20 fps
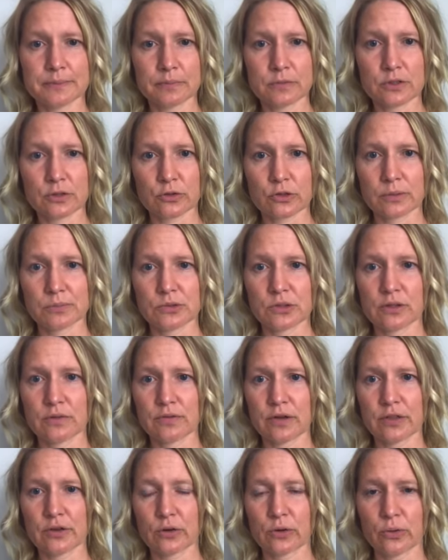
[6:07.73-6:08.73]
description of
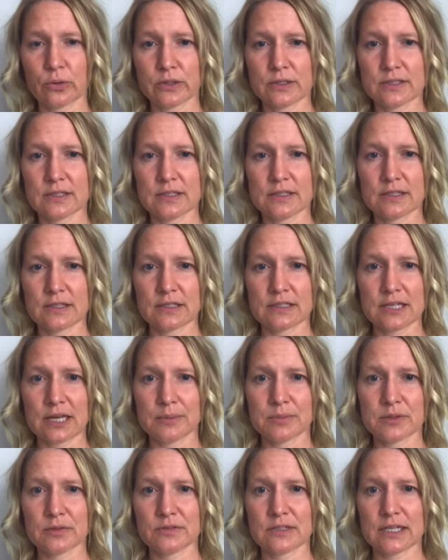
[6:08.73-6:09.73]
other courses and the
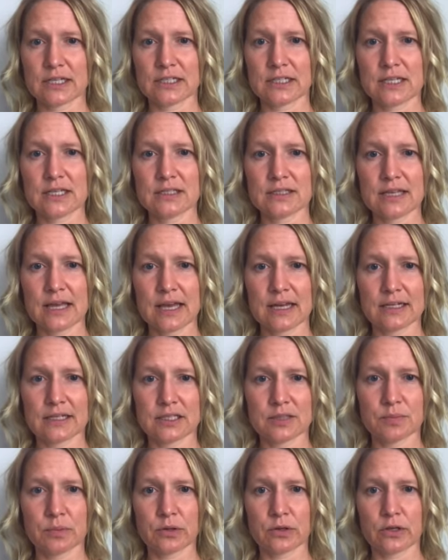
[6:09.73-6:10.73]
types of techniques they had
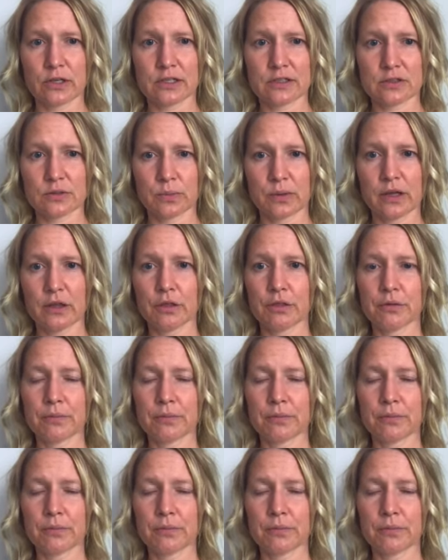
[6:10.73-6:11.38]
experience with.